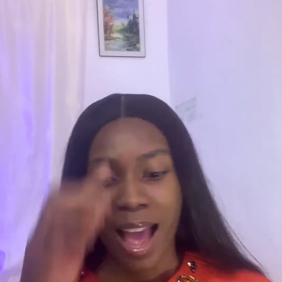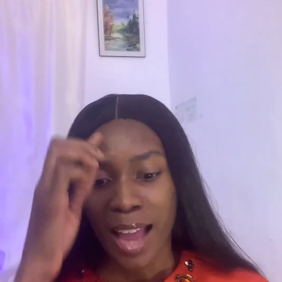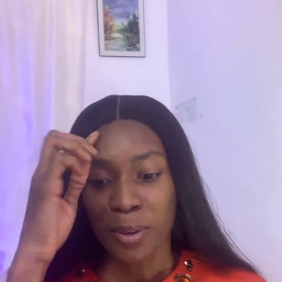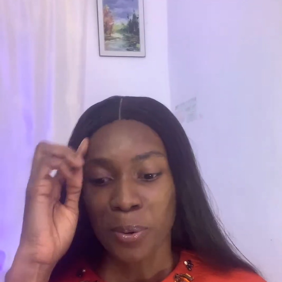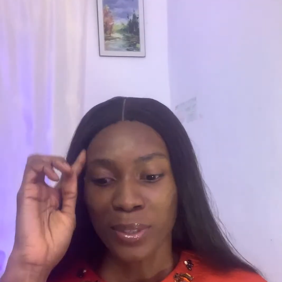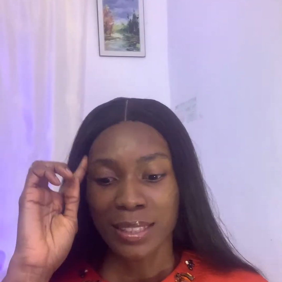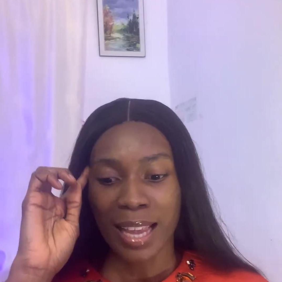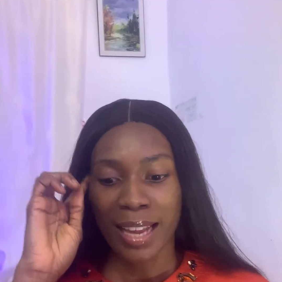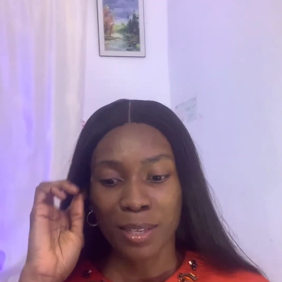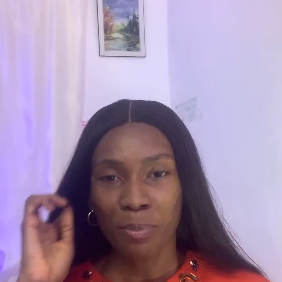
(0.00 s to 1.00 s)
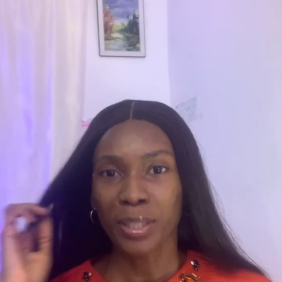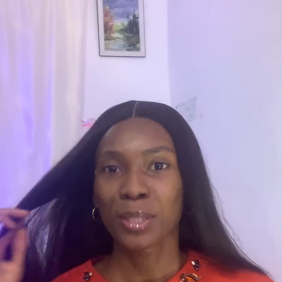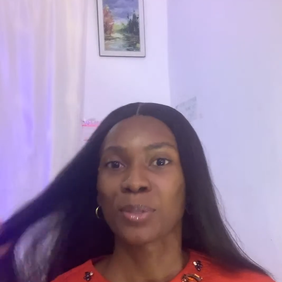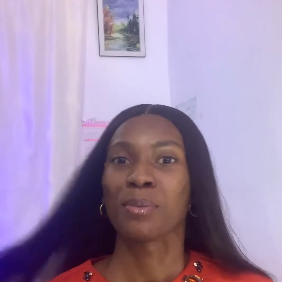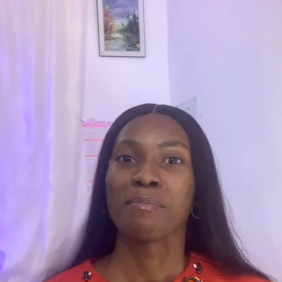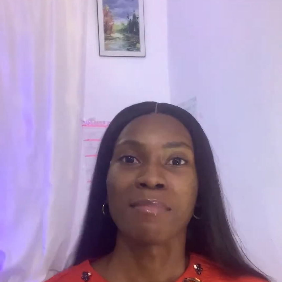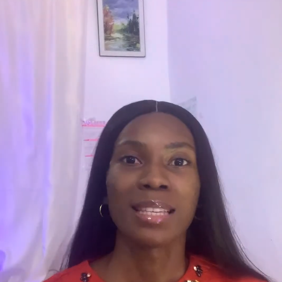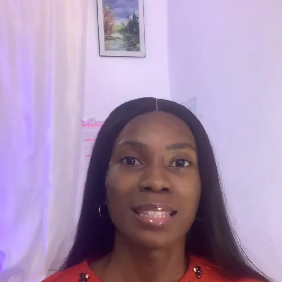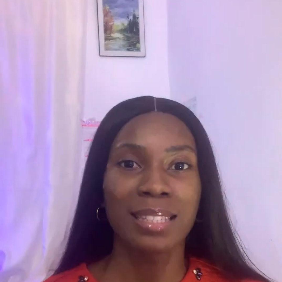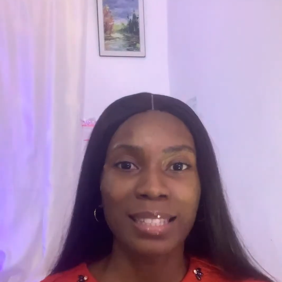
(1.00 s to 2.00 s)
I don't want anybody to
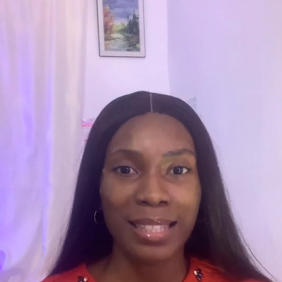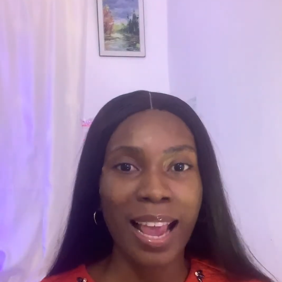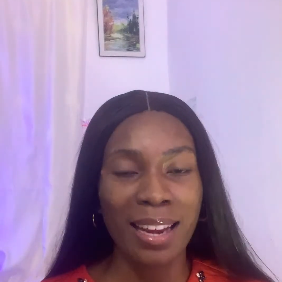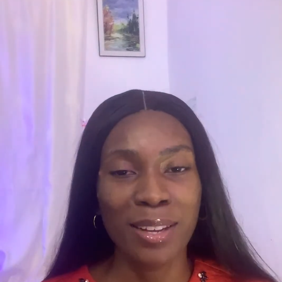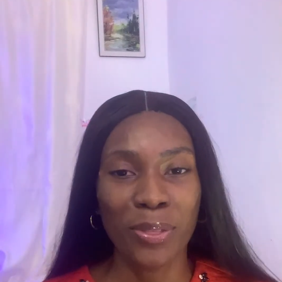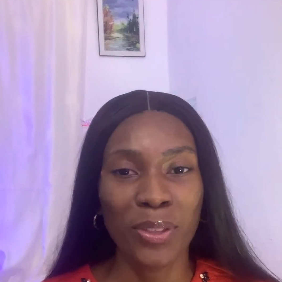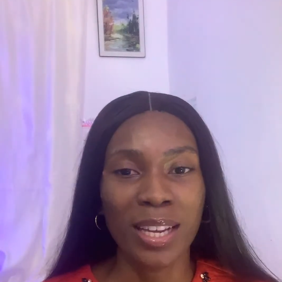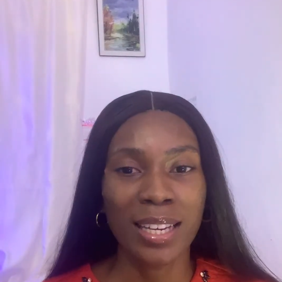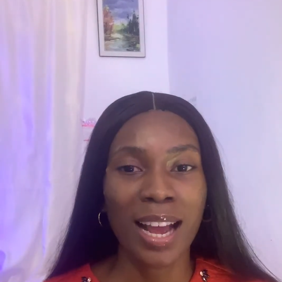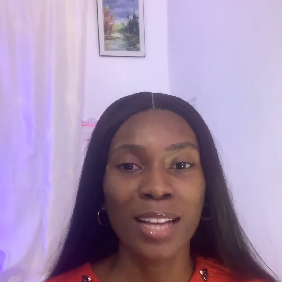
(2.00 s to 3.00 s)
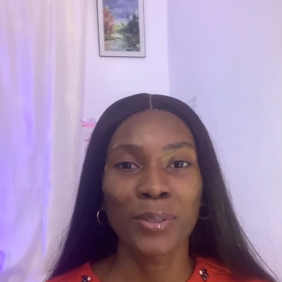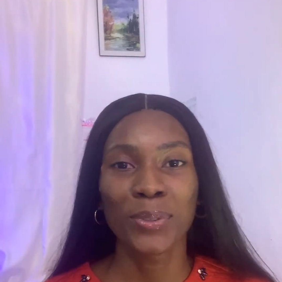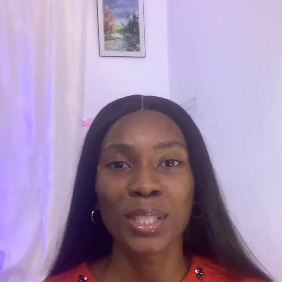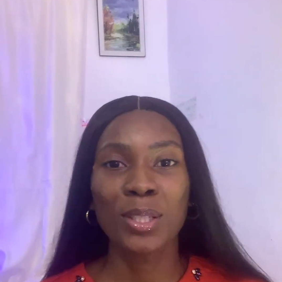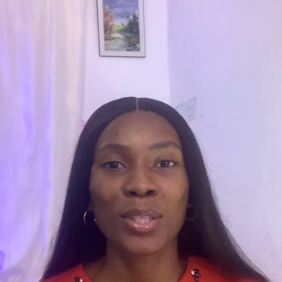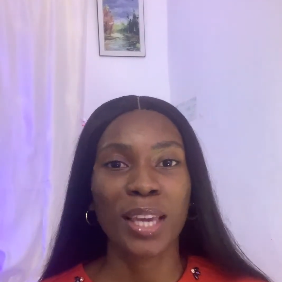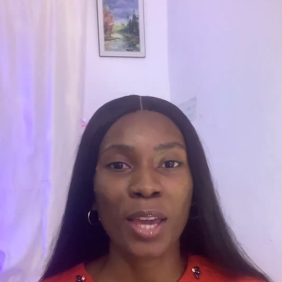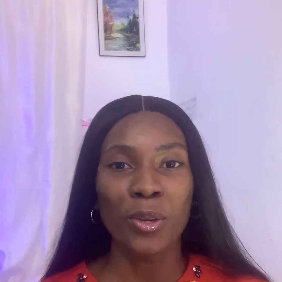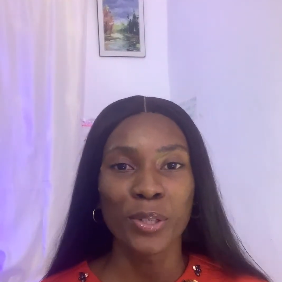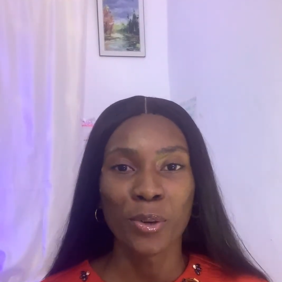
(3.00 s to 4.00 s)
miss anything. And if you need to get
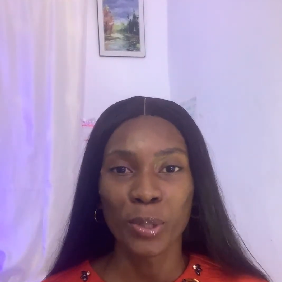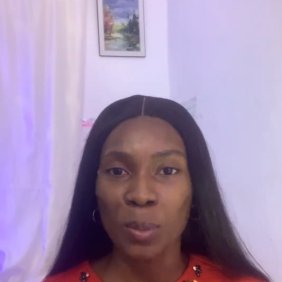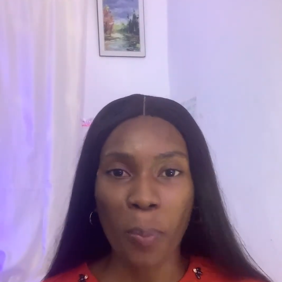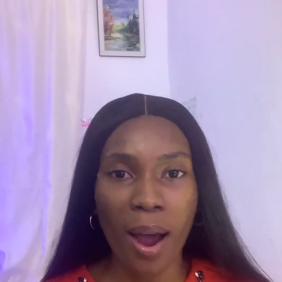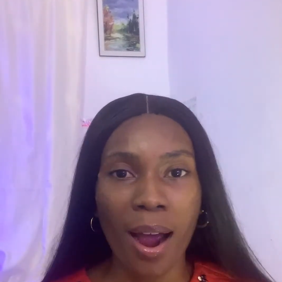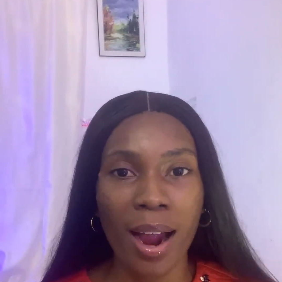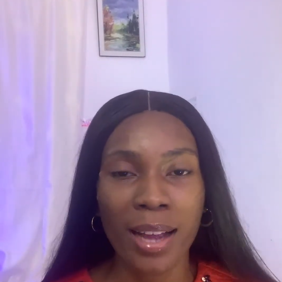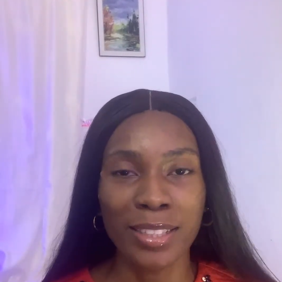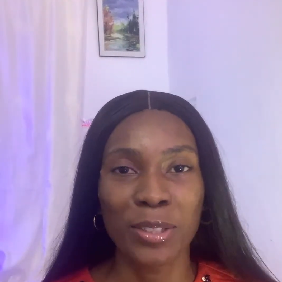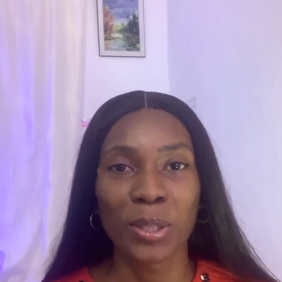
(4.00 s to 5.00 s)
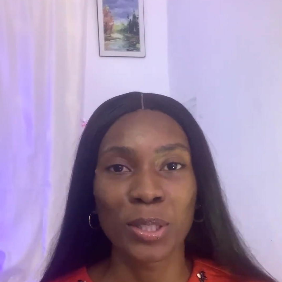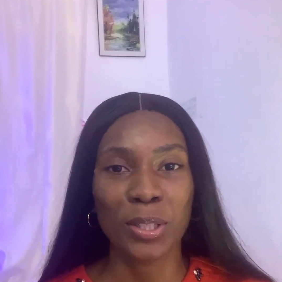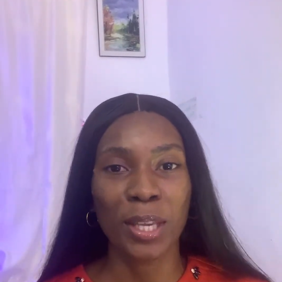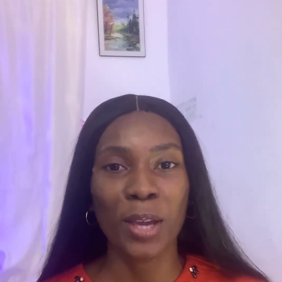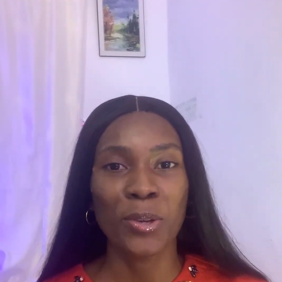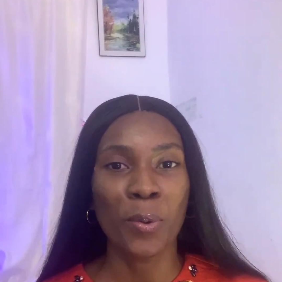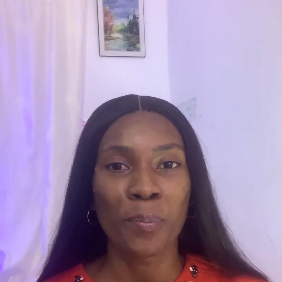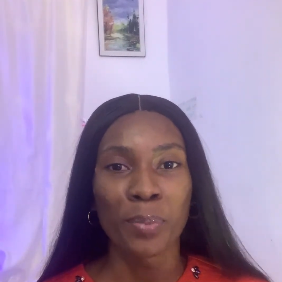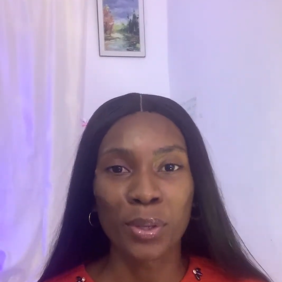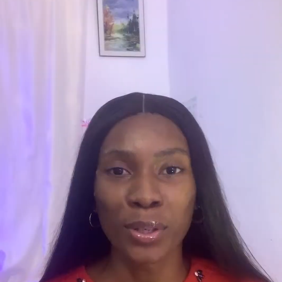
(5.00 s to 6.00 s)
your notepads, you need to get your
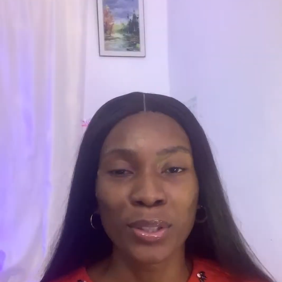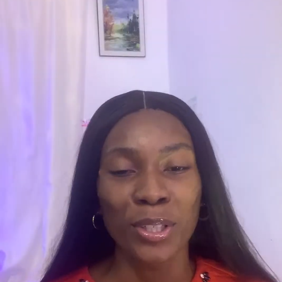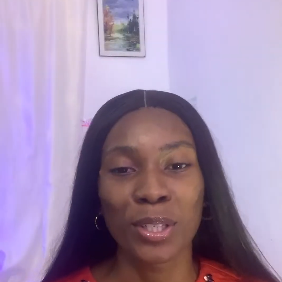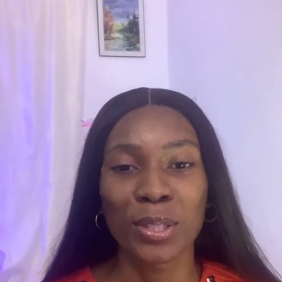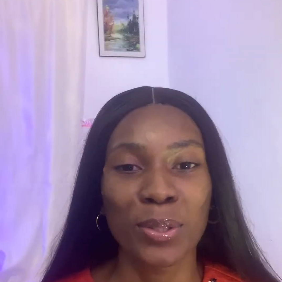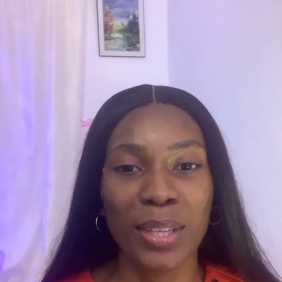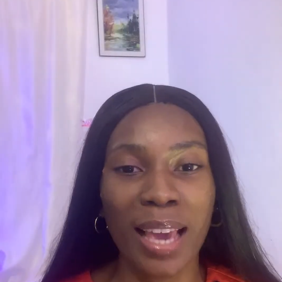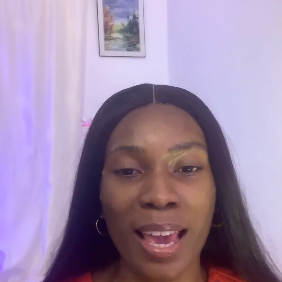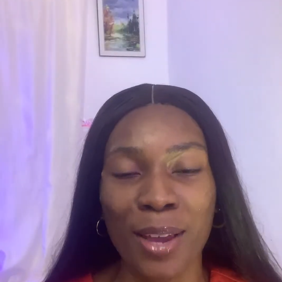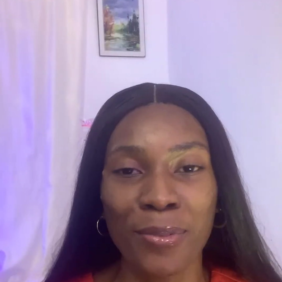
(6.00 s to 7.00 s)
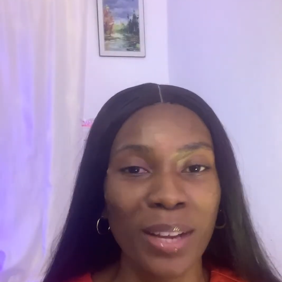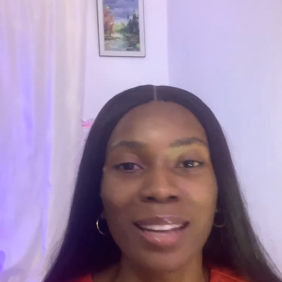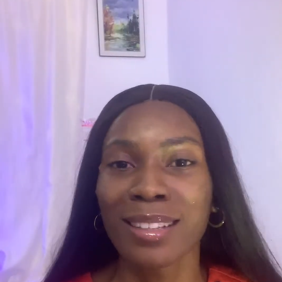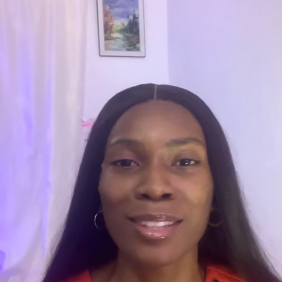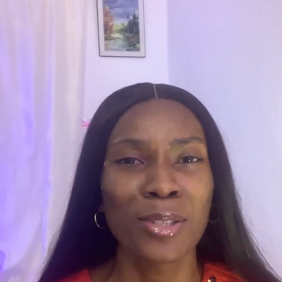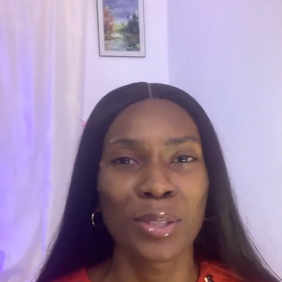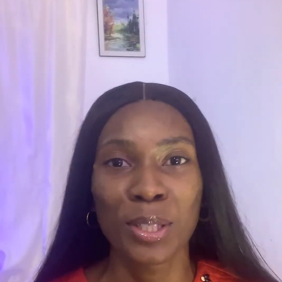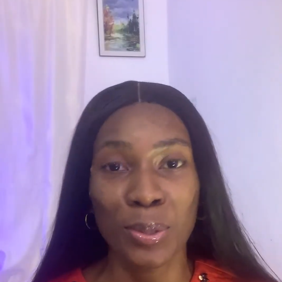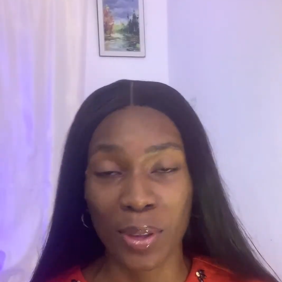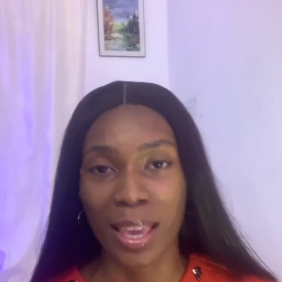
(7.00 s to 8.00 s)
book, you need to get anything you need
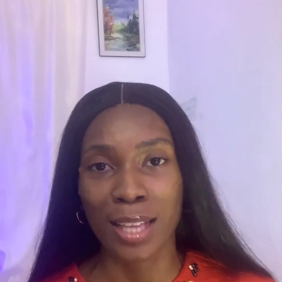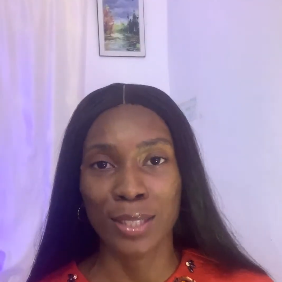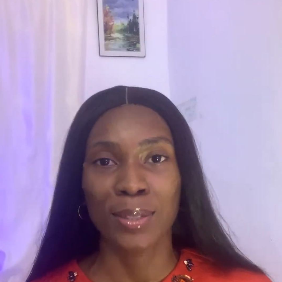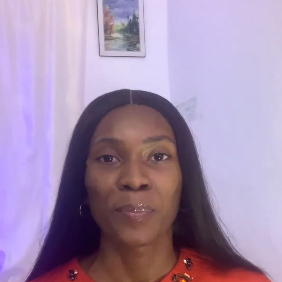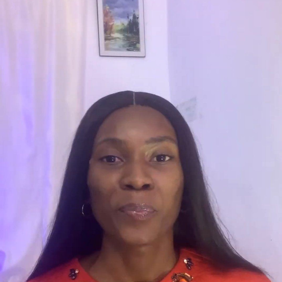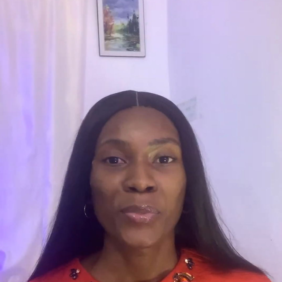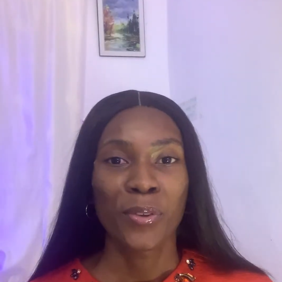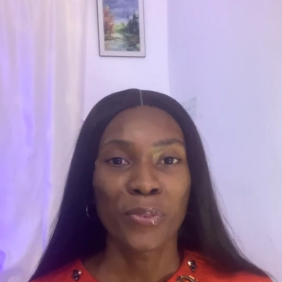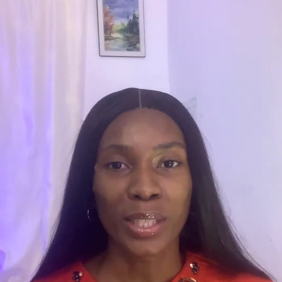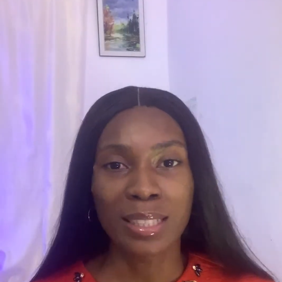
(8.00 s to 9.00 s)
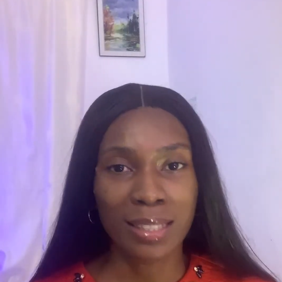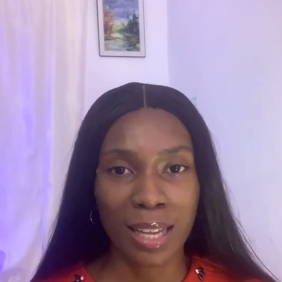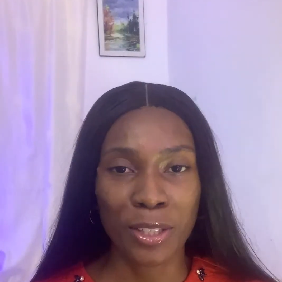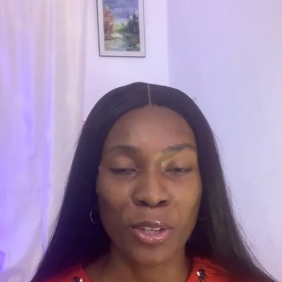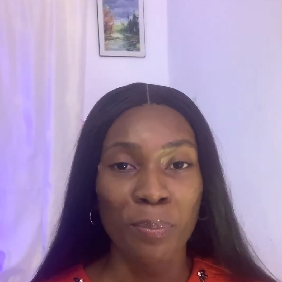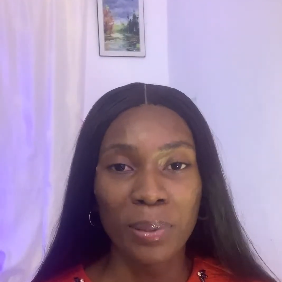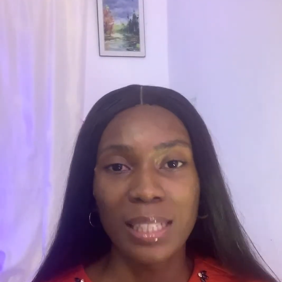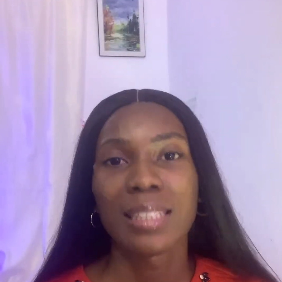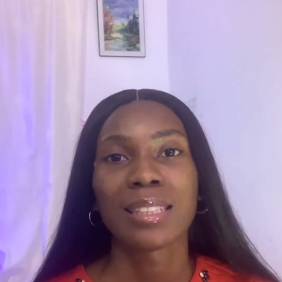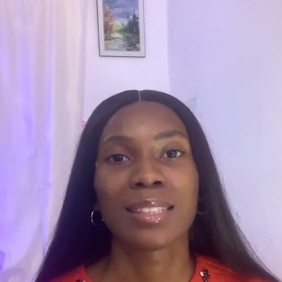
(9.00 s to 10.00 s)
to get for this session,
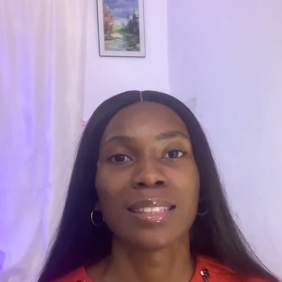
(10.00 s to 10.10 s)
please.